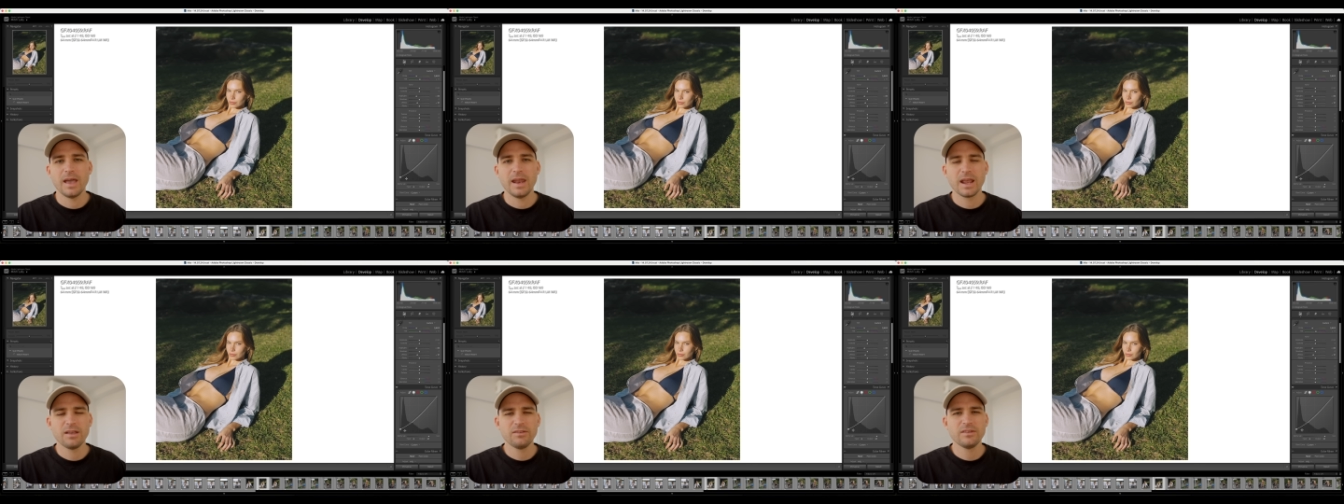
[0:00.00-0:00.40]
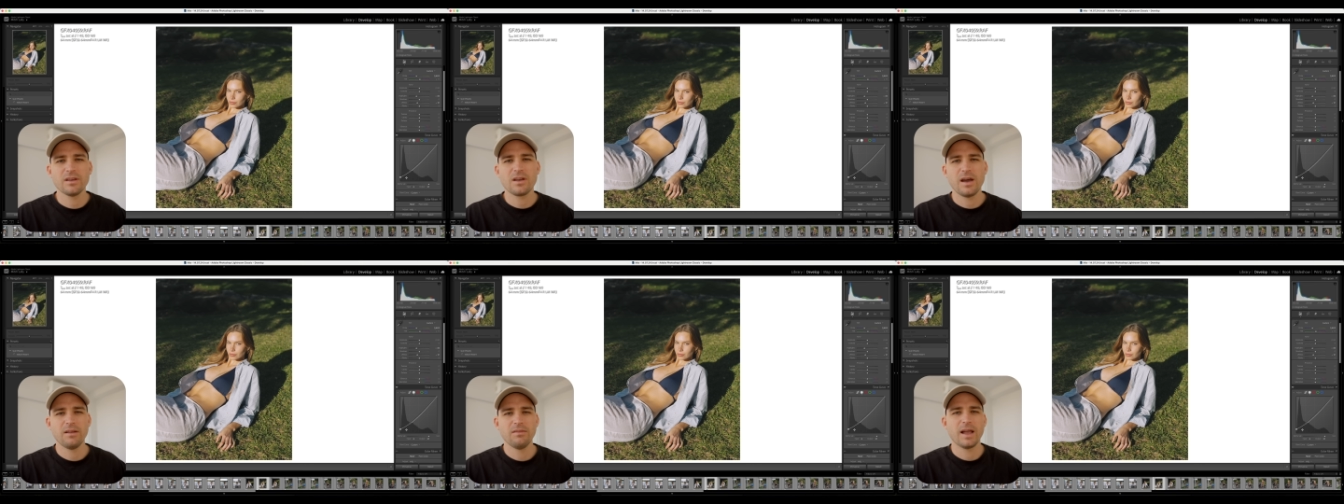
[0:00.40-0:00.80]
and it gives it
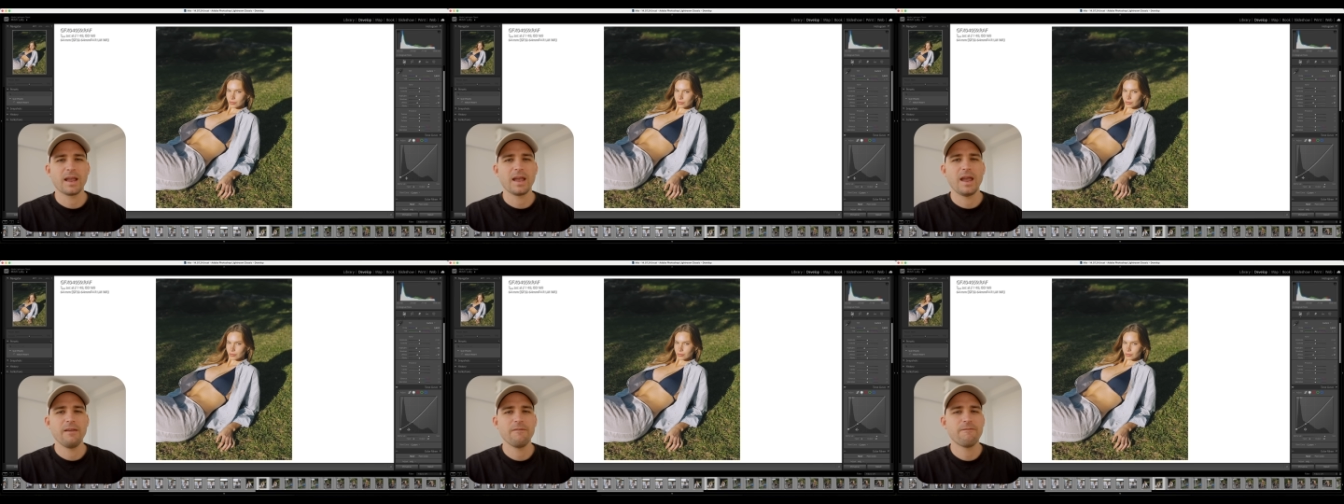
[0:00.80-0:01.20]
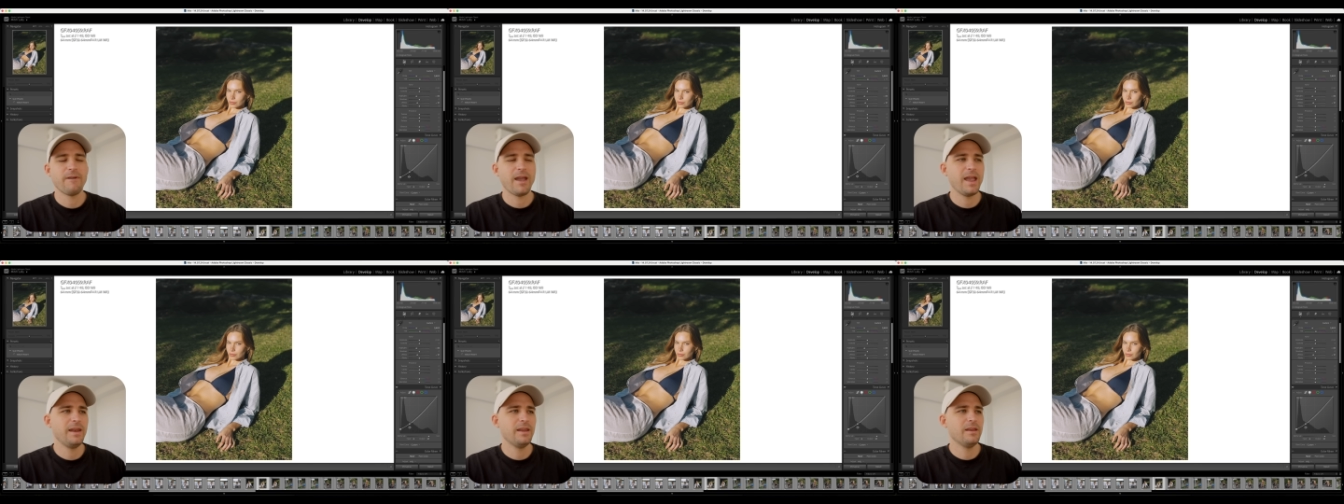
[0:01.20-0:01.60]
kind of like a
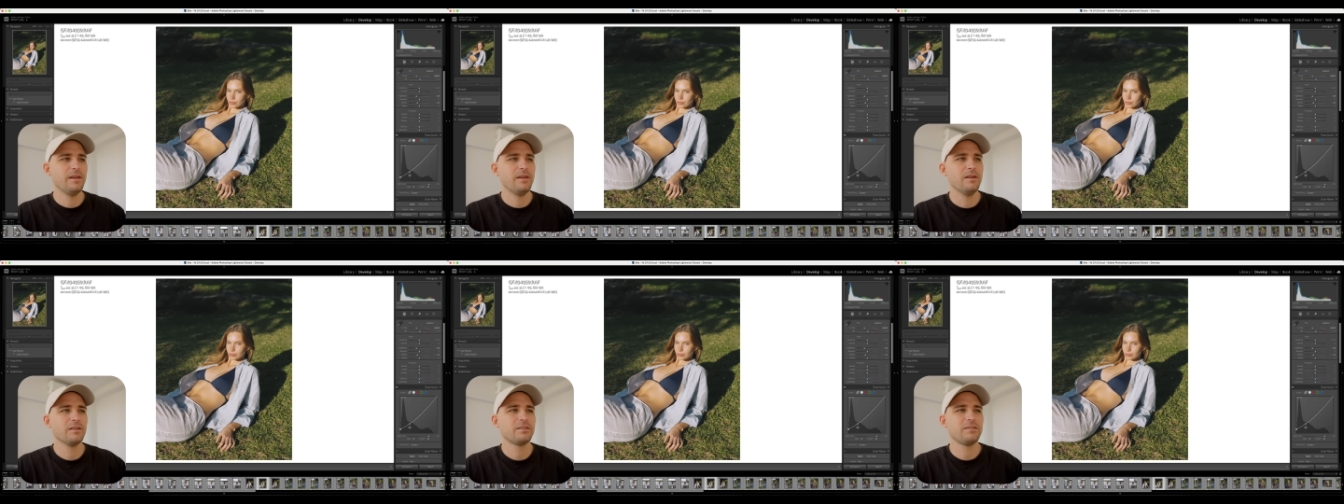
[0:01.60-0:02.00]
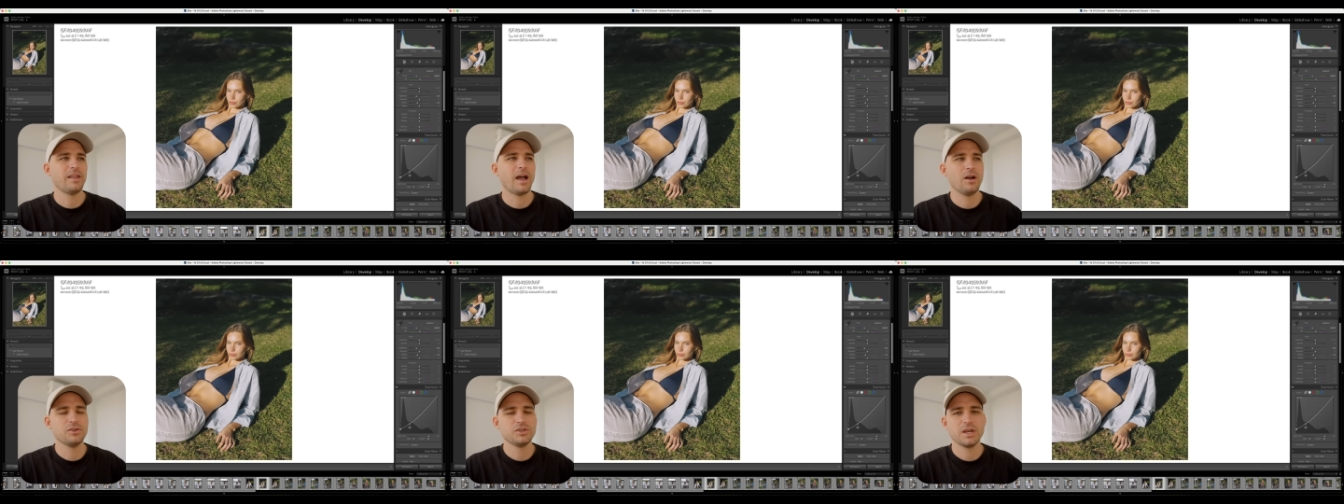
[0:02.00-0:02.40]
faded,
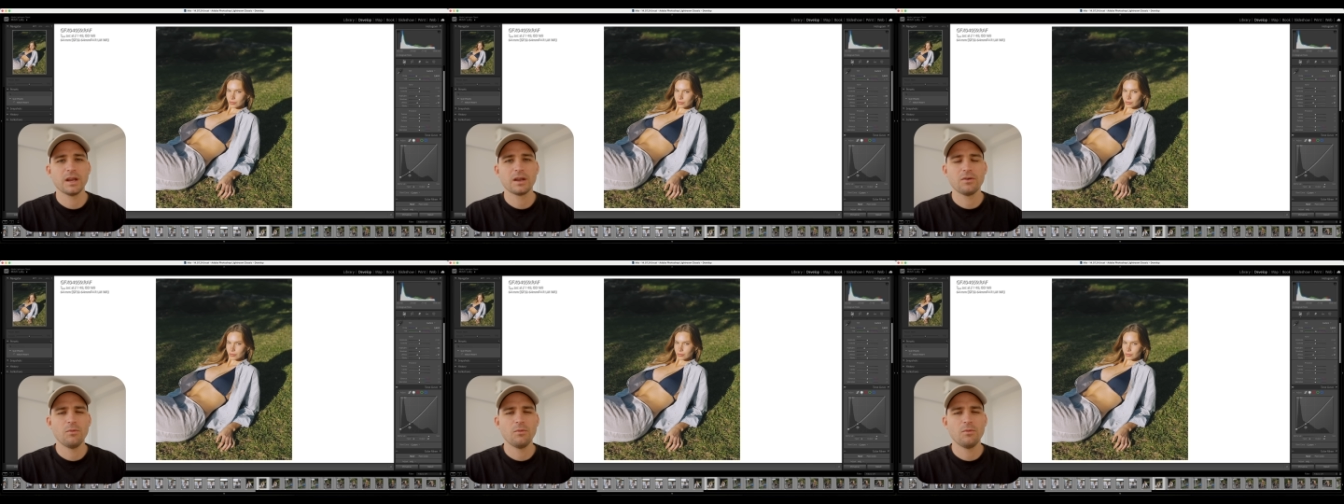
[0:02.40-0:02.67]
nostalgic,